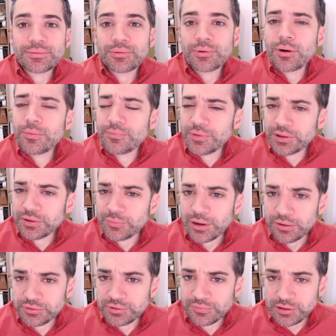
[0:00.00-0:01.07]
hopefully
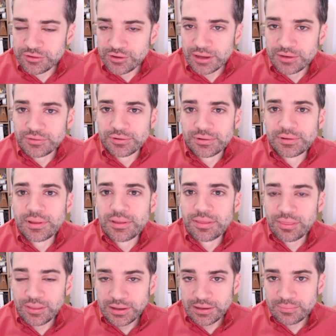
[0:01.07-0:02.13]
relatively gentle
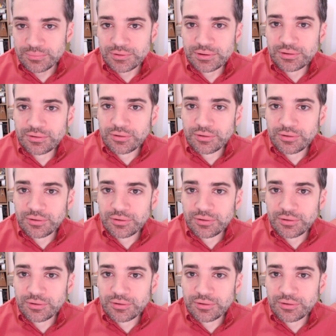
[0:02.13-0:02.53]
themed